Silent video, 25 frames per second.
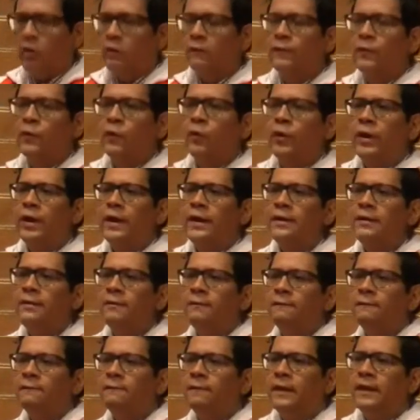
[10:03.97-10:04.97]
of
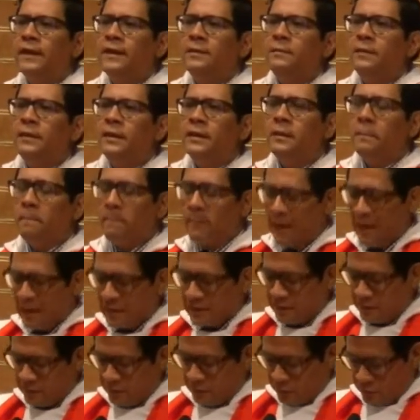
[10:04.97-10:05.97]
great flaming
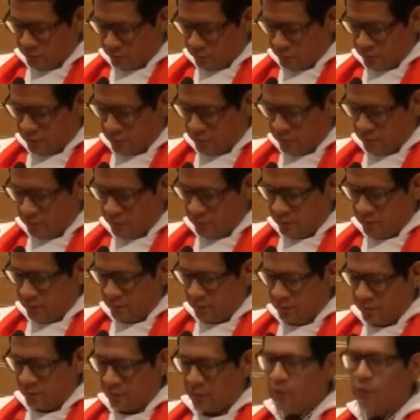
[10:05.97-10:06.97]
monsters
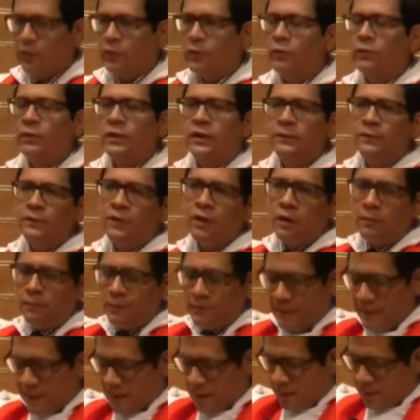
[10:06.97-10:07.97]
who lived
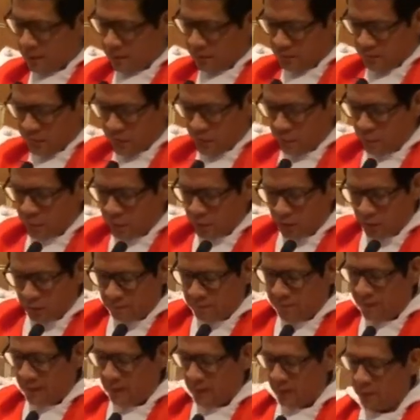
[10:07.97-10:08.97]
up there, somewhere
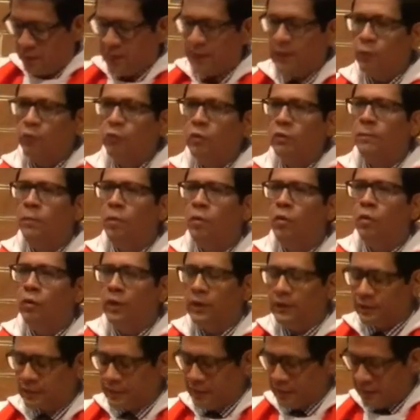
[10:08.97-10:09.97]
up there, and were
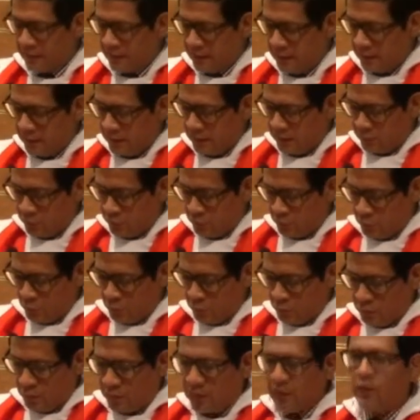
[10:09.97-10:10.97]
poised
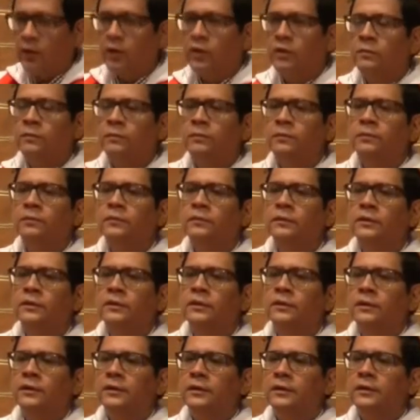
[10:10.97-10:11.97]
to come
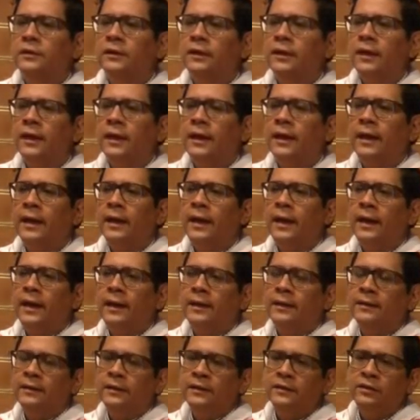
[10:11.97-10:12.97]

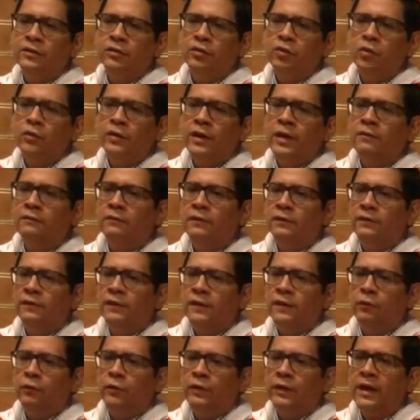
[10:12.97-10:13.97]
and destroy
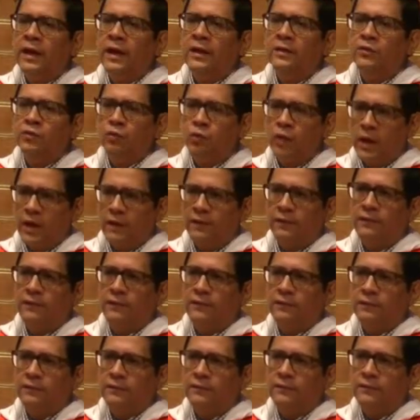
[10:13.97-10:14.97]
everything with God's
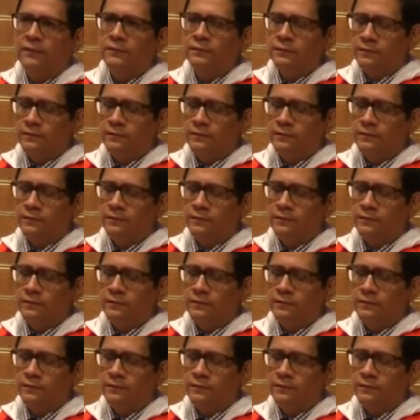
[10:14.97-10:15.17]
wrath.